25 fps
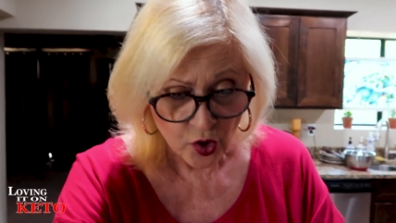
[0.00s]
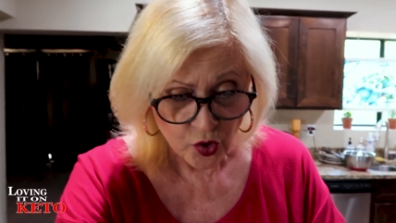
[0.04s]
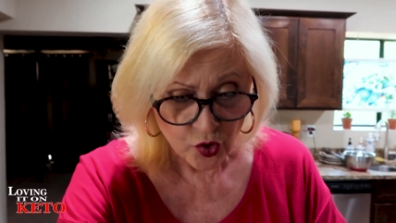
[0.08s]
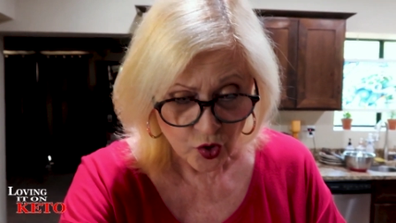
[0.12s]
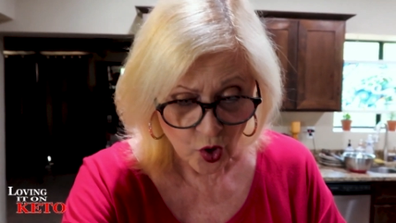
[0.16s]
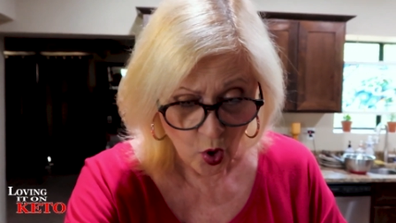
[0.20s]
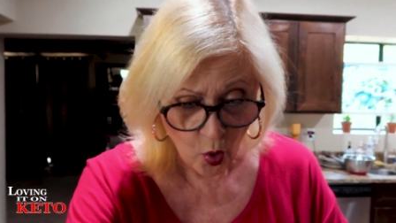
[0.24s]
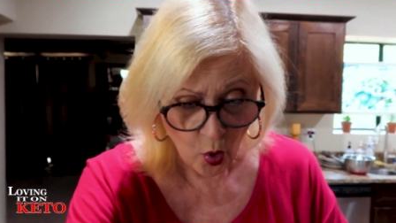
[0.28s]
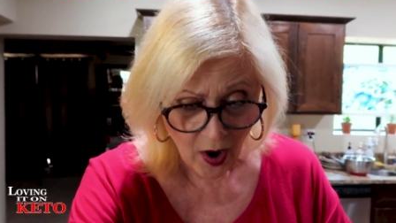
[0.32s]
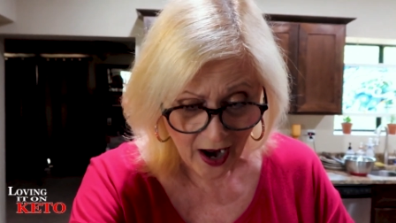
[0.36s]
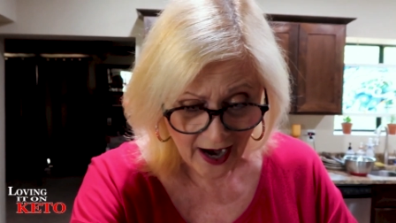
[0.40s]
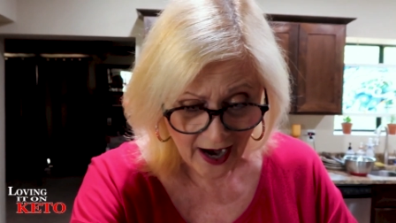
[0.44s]

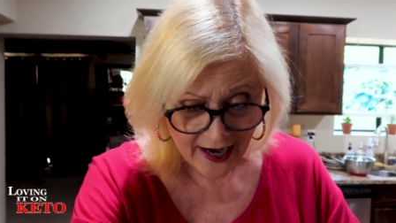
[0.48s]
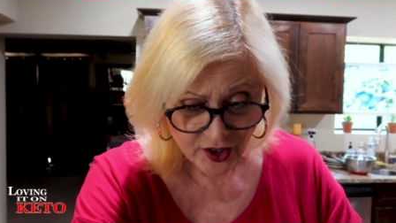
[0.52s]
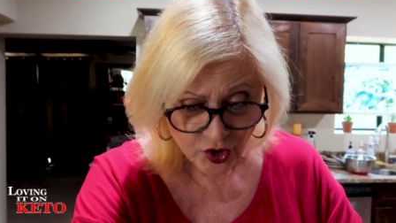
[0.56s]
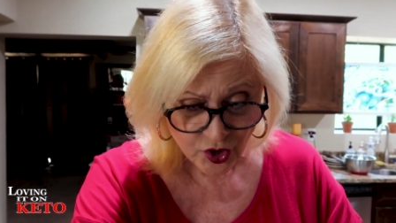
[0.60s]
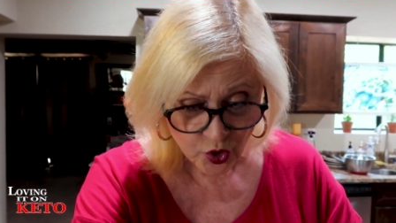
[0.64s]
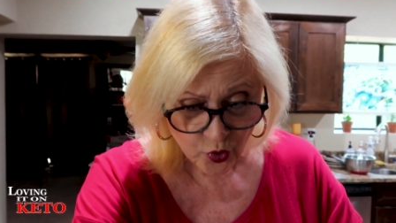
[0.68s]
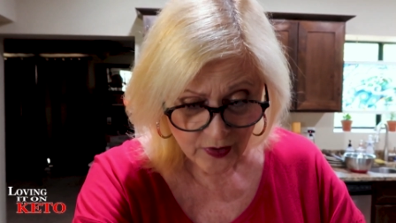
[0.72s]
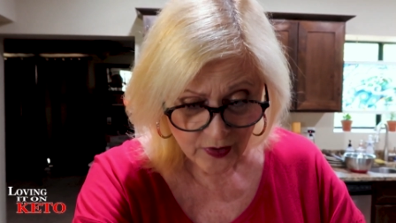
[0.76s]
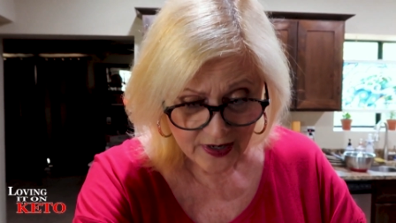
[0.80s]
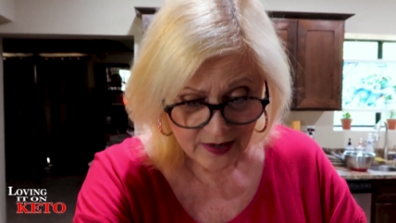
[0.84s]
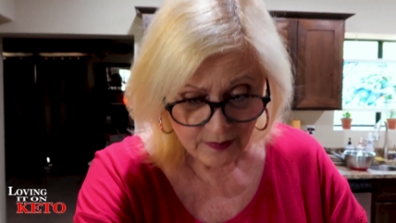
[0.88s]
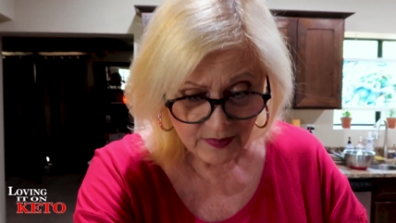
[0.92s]
No ice
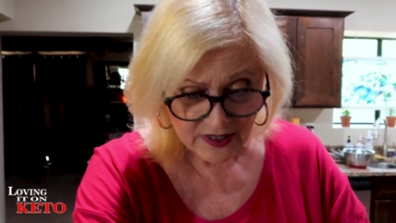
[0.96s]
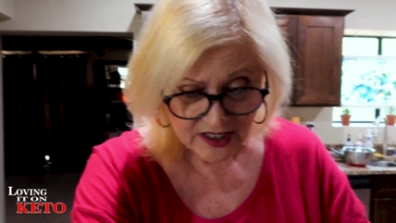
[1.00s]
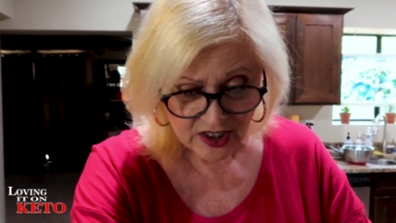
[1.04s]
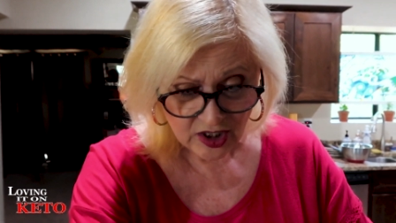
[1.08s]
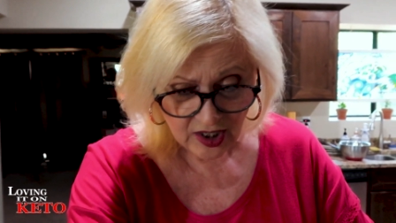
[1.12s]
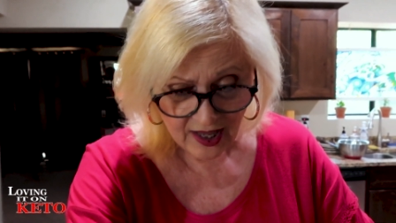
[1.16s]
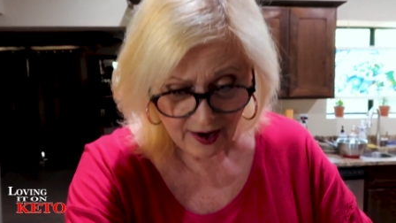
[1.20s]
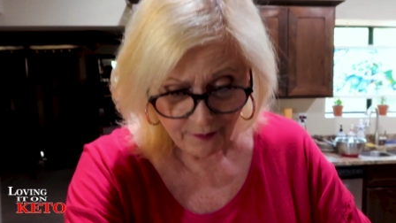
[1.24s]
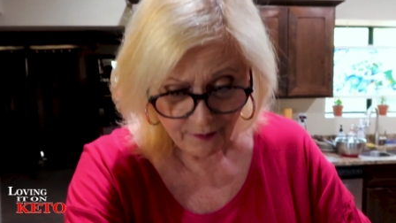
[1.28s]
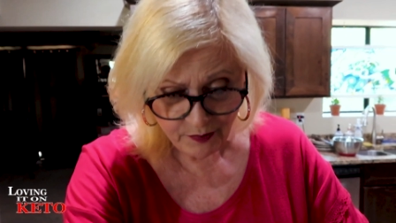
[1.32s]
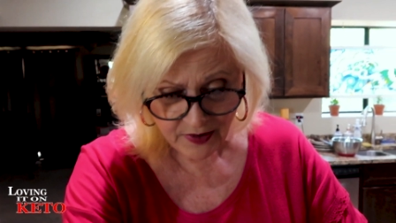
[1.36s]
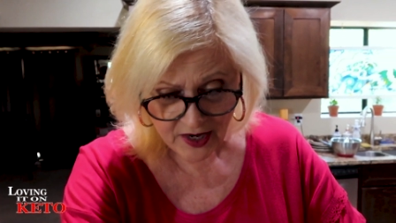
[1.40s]
cream is
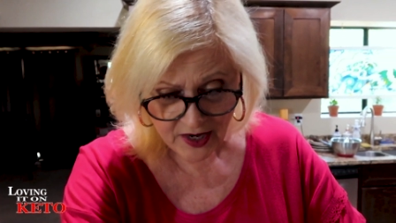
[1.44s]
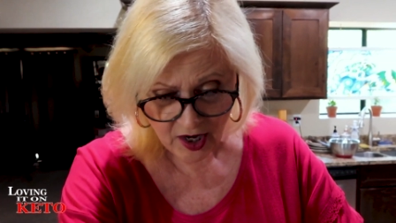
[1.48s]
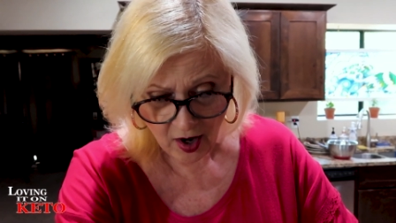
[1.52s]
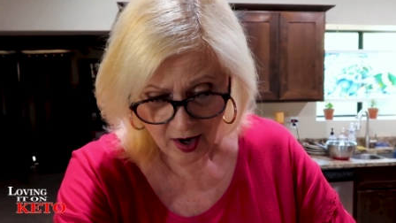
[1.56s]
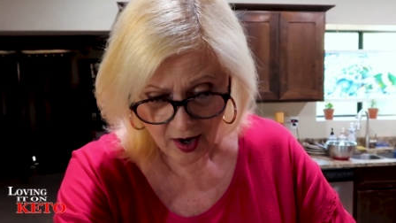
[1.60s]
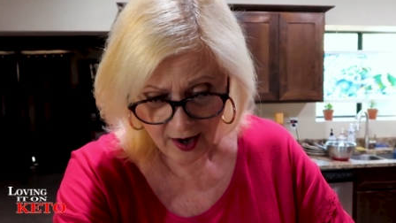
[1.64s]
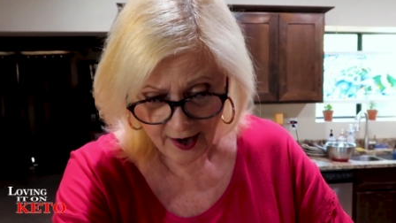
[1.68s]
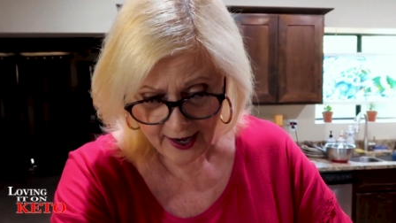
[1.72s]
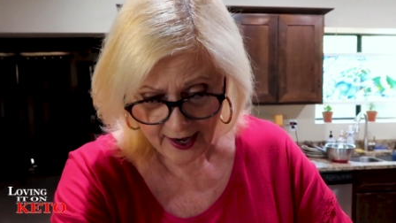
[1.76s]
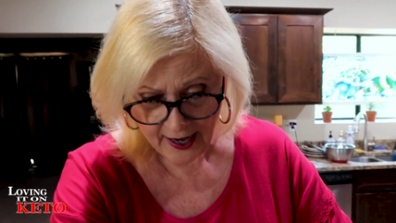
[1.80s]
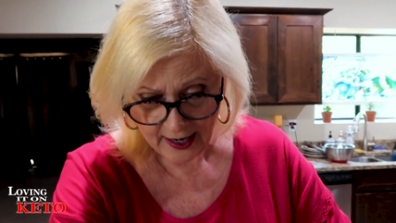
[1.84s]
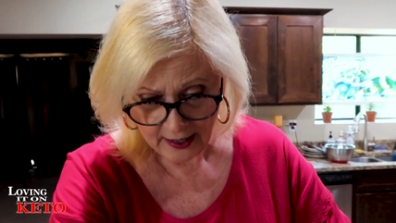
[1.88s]
left
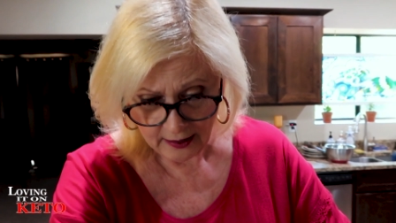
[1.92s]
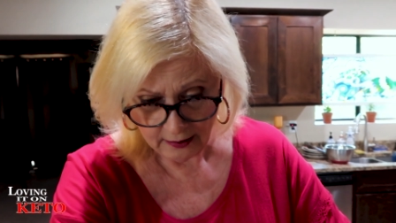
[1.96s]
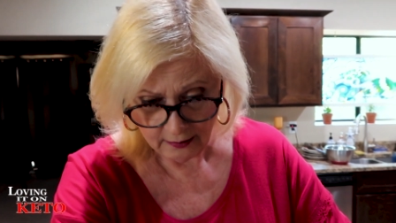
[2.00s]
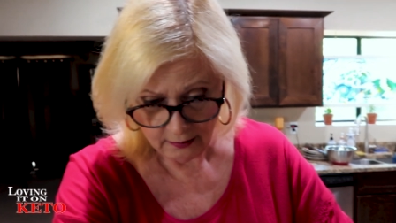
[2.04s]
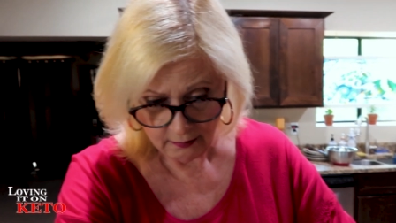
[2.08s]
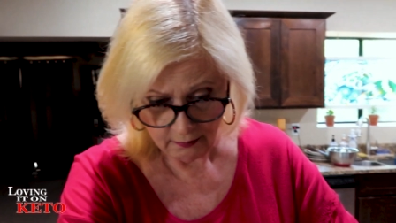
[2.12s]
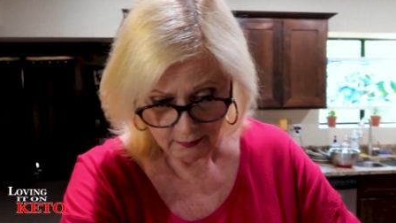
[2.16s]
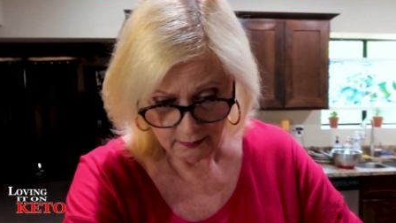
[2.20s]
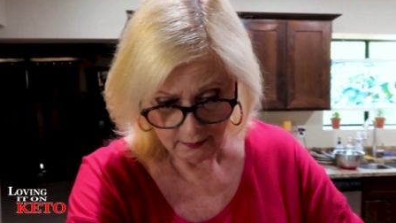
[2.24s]
behind.